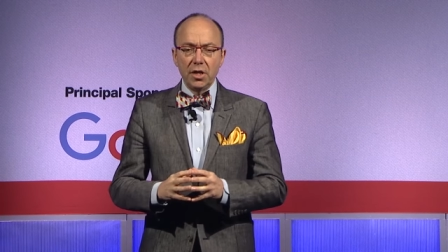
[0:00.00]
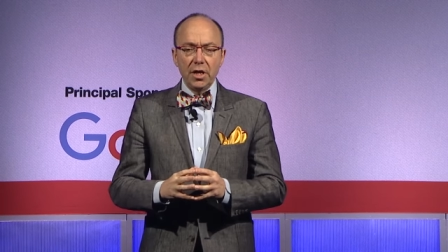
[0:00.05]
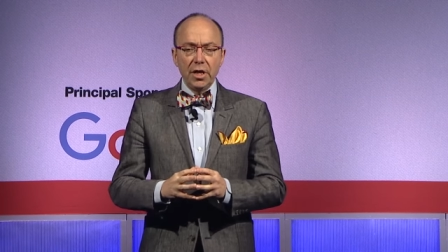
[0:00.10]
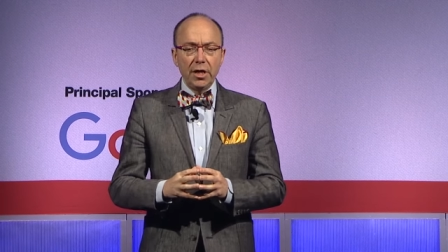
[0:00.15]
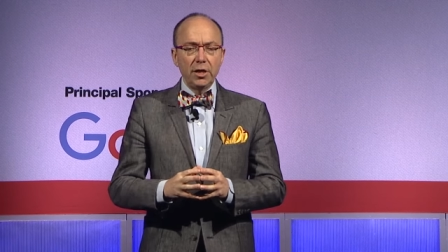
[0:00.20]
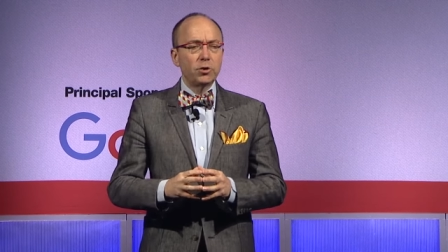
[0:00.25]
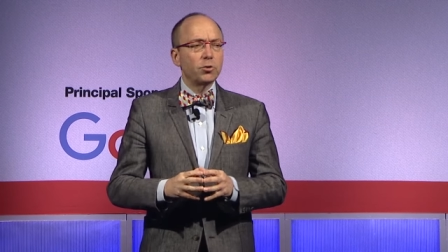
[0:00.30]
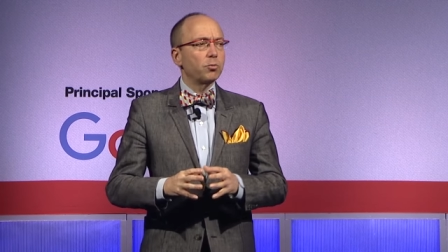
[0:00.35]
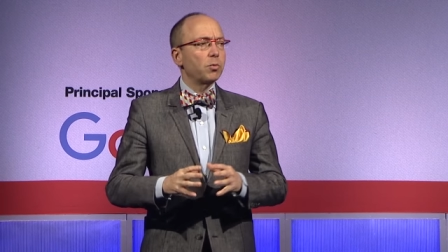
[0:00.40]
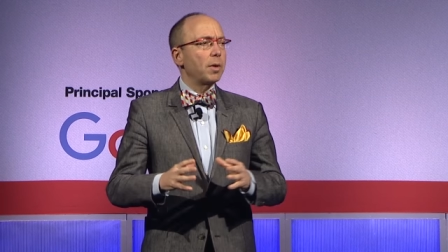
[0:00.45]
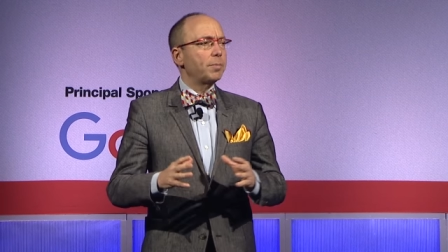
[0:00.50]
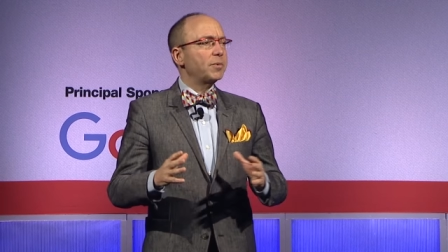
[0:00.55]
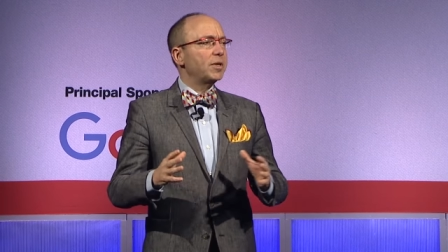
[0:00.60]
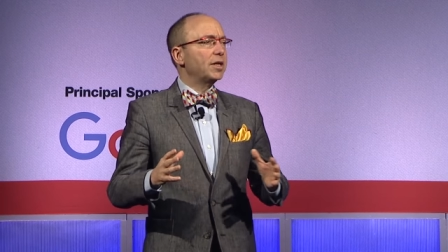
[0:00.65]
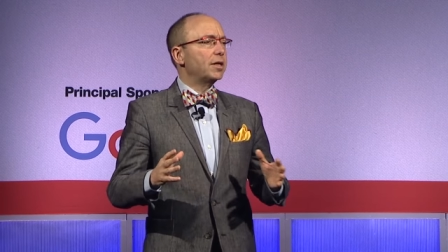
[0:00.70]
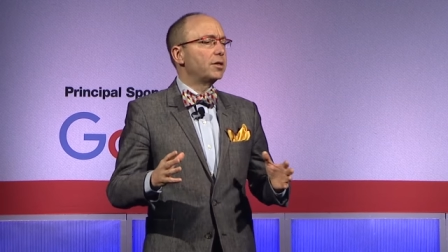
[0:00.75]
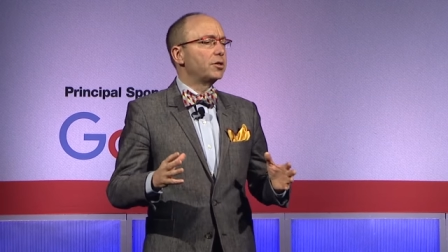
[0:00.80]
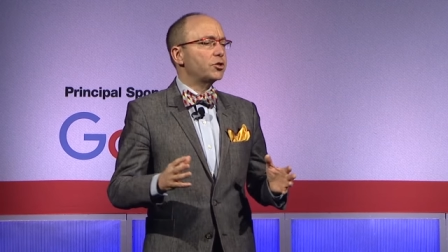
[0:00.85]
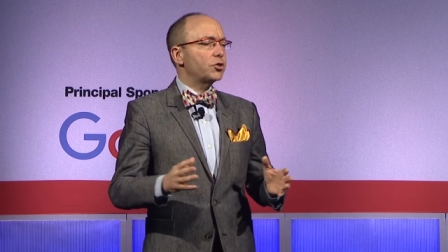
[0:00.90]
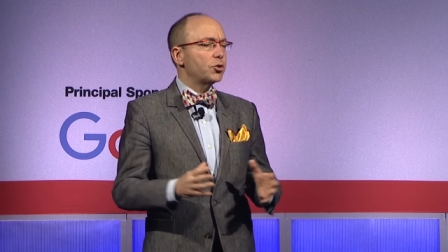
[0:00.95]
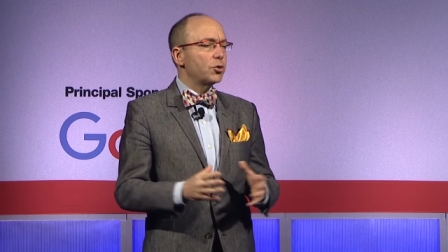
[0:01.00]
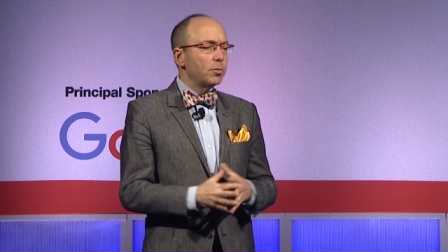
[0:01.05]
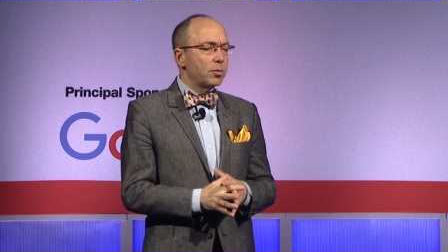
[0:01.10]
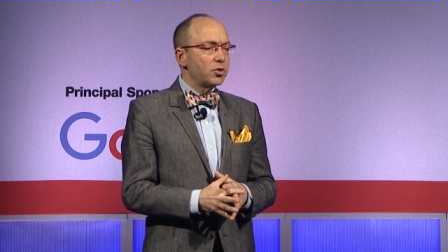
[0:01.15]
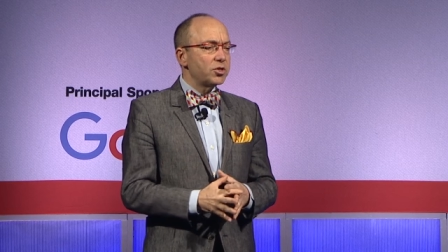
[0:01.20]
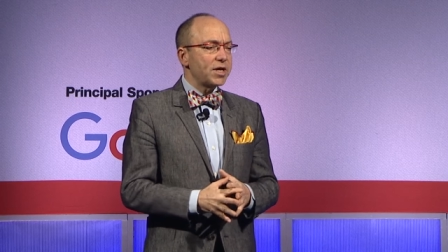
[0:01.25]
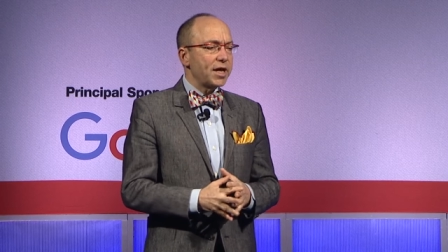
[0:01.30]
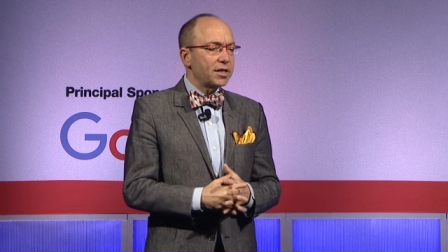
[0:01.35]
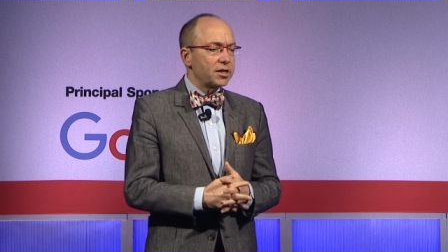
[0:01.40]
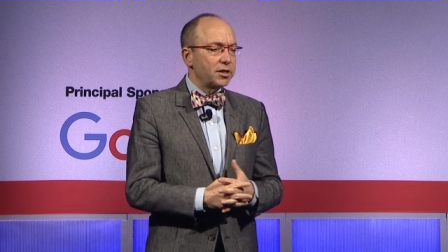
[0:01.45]
interrupting
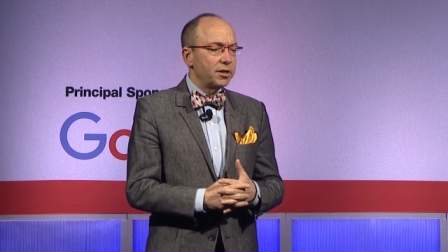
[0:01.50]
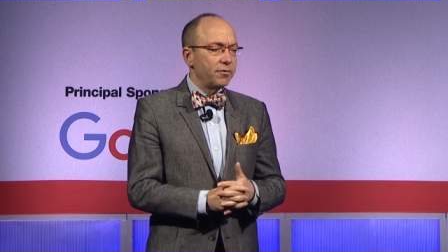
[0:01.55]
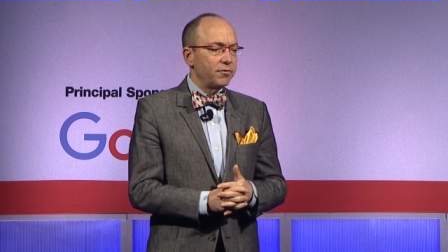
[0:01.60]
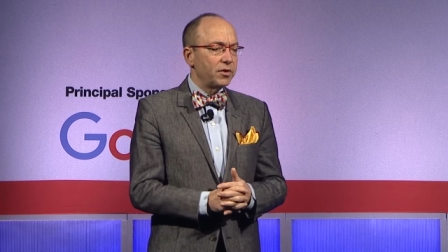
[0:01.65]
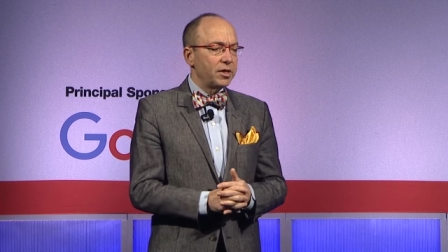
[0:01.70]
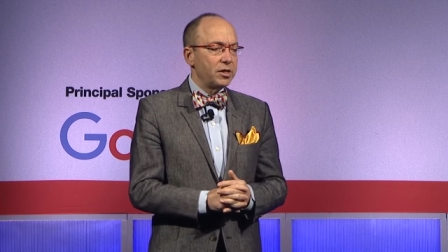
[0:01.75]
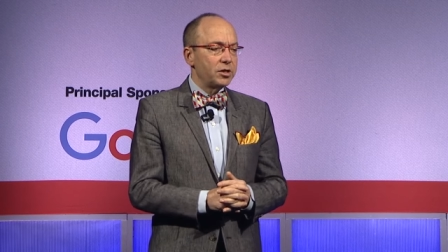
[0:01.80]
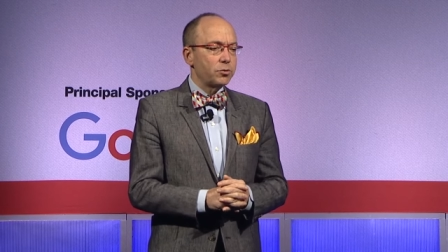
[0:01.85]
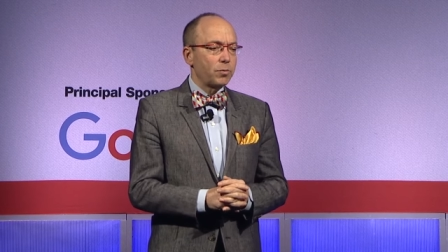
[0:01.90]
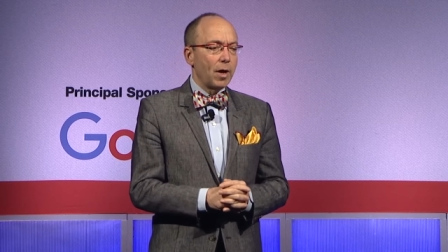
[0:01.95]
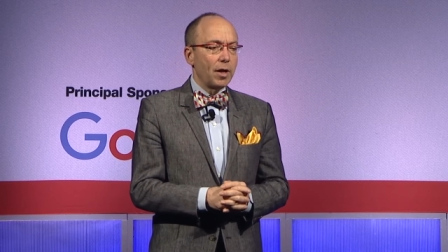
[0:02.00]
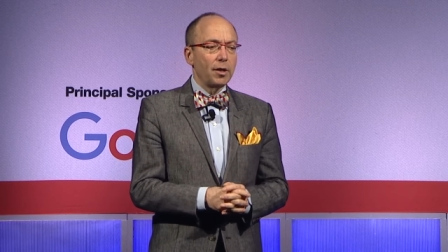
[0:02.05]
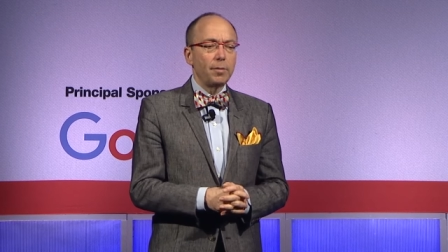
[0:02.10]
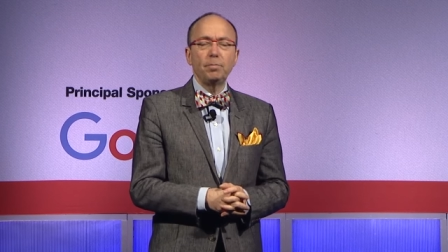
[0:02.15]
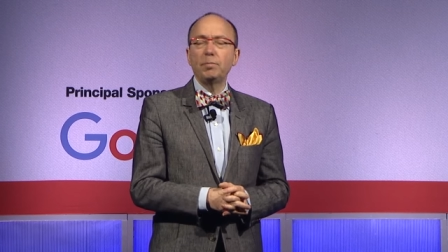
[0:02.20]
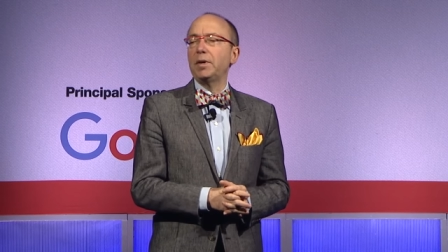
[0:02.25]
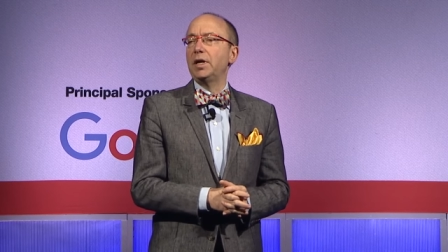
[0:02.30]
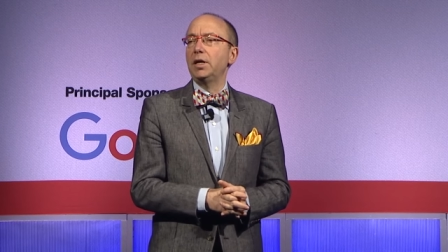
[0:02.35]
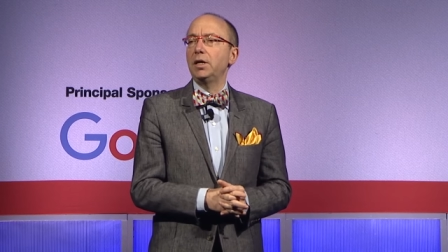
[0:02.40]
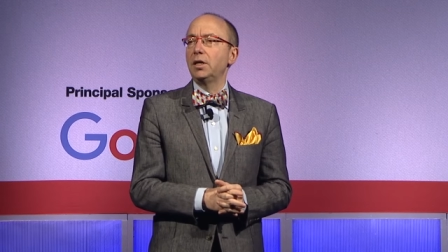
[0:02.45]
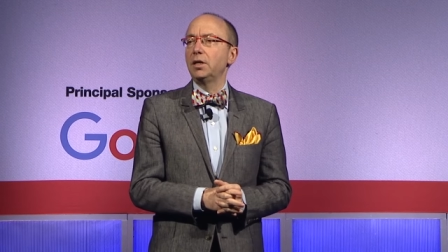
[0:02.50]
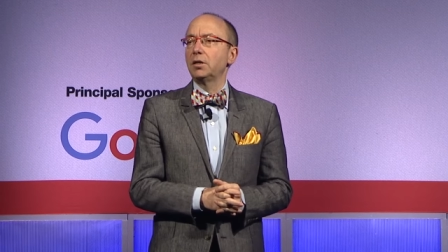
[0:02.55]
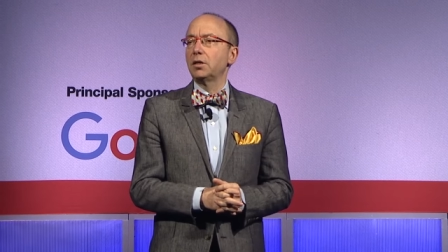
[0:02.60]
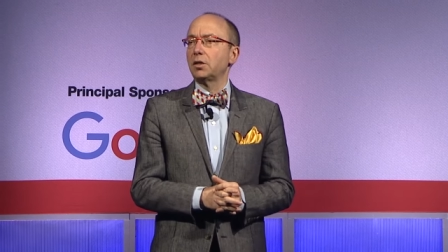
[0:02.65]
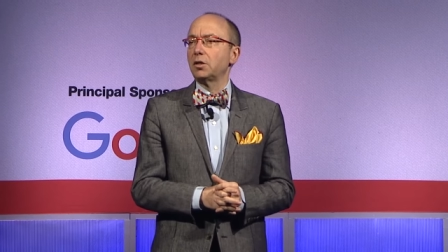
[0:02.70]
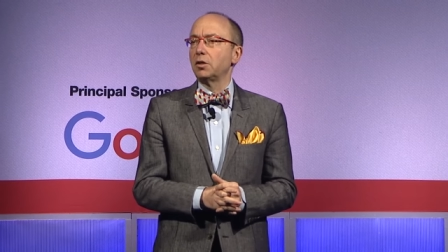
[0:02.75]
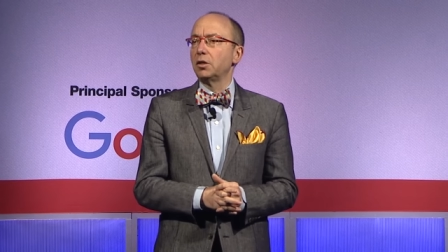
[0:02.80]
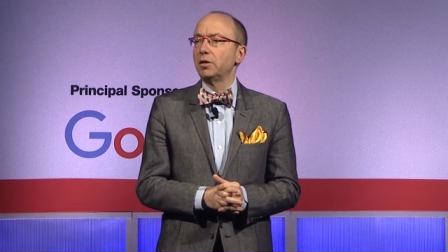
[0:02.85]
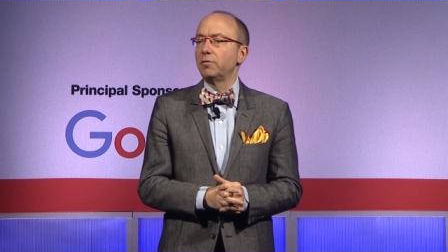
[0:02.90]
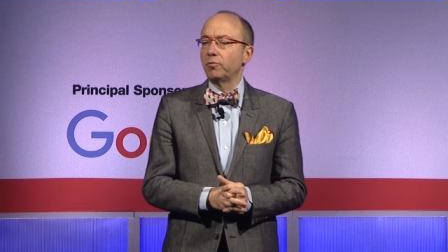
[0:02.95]
consumers' activities while impeding the
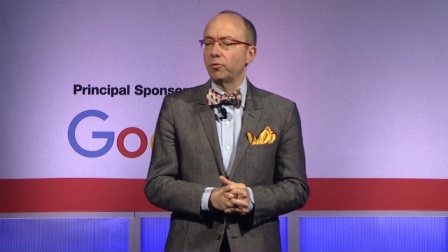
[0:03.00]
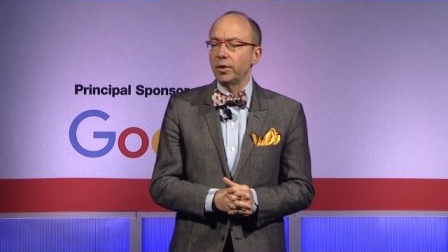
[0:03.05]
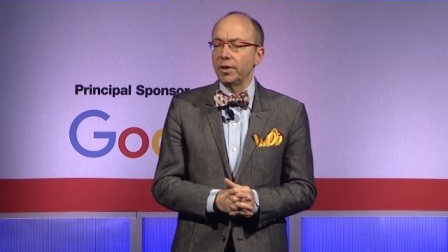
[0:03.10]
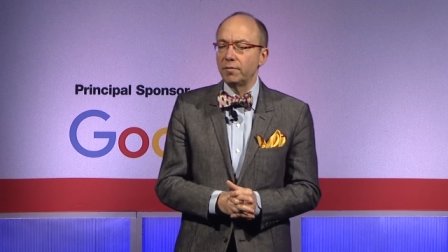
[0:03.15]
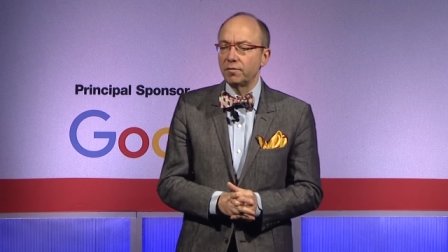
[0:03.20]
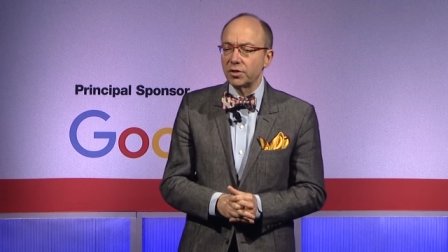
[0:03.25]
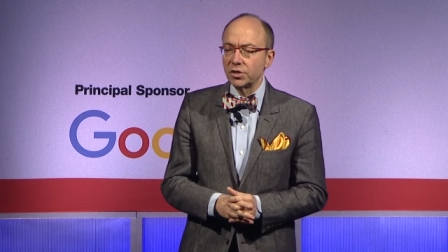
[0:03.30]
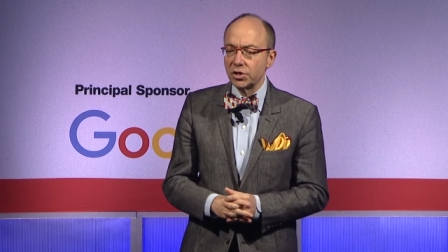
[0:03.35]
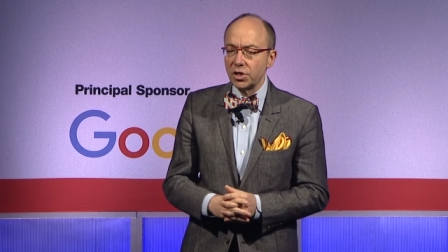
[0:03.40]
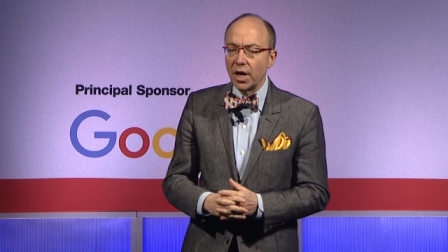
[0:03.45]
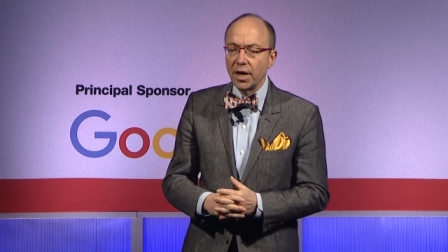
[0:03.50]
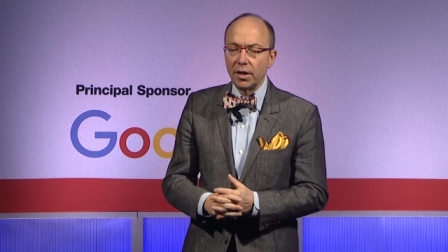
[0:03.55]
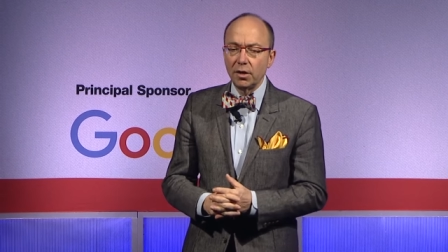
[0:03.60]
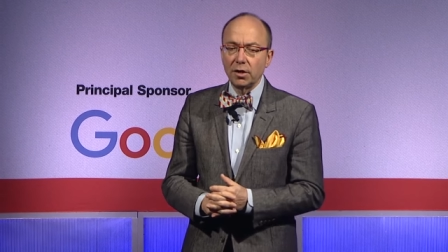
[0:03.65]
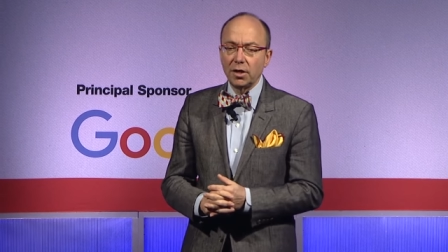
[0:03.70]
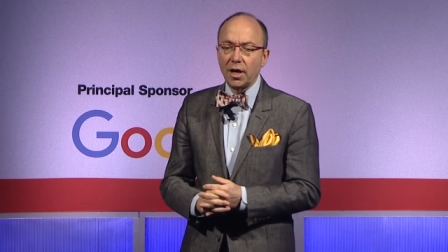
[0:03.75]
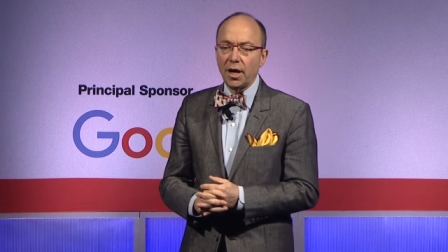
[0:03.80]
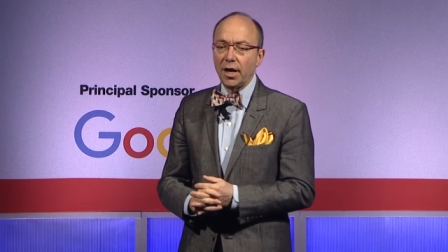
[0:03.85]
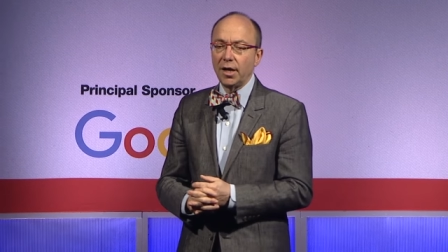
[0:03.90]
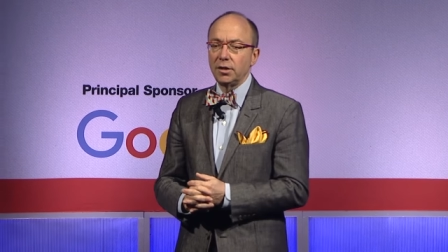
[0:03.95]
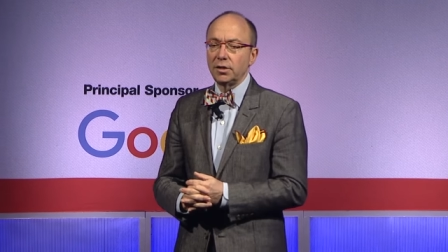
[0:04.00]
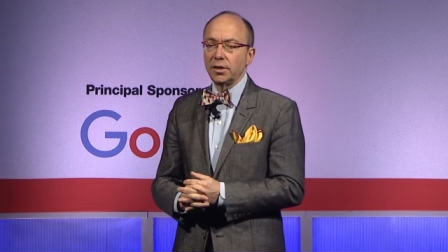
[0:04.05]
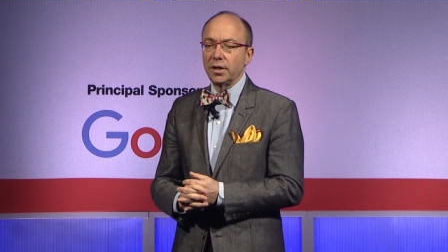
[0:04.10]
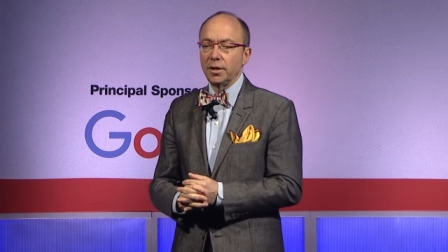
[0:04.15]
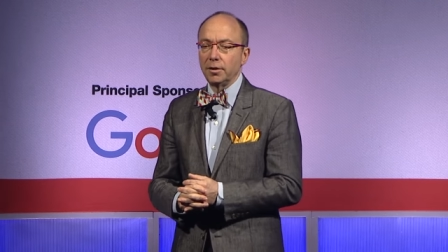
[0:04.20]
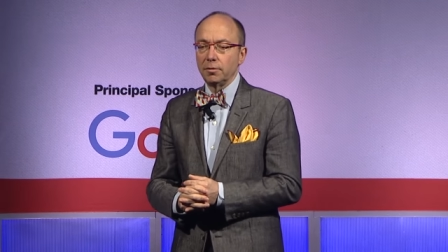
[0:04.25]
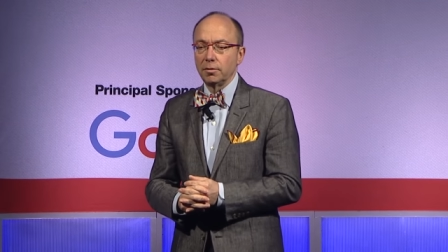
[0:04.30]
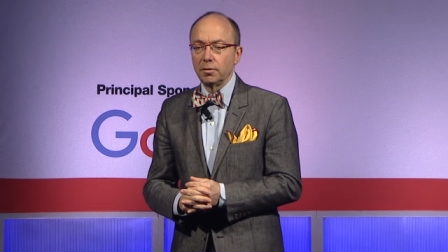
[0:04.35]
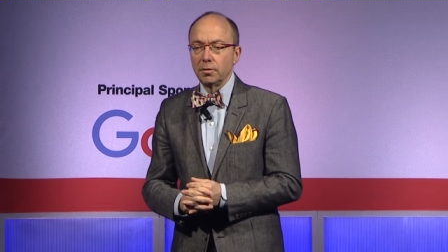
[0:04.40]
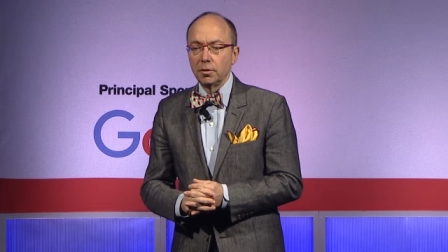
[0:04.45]
delivery of desired
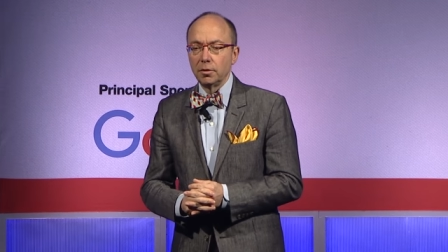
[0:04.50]
content.